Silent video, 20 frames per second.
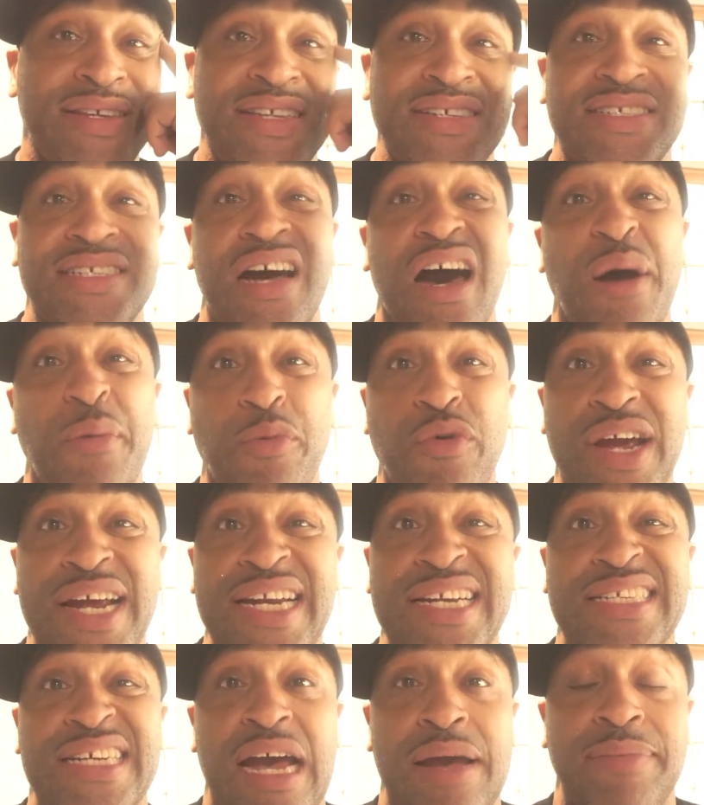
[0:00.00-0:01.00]
there's an
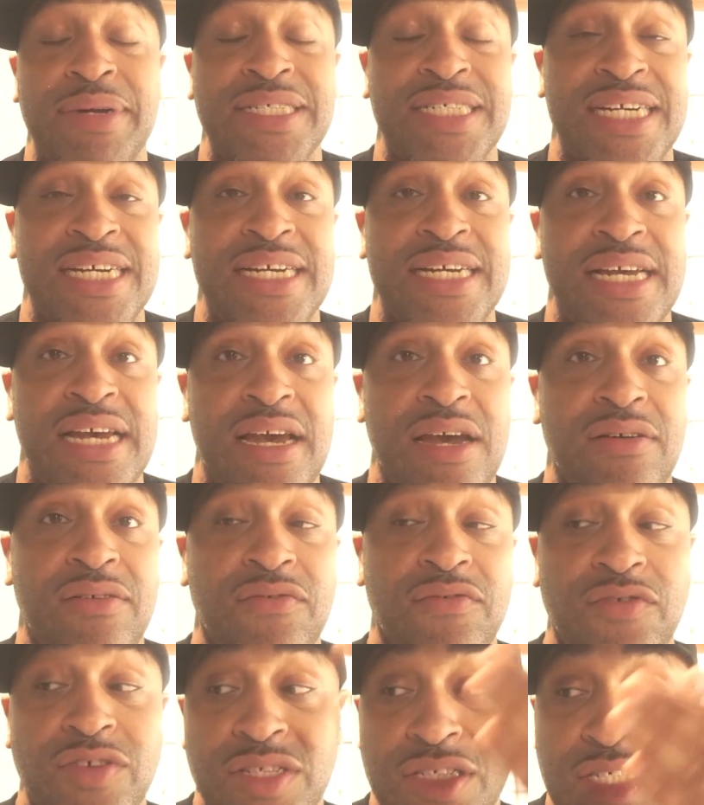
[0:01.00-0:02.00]
upgraded timing chain kit for the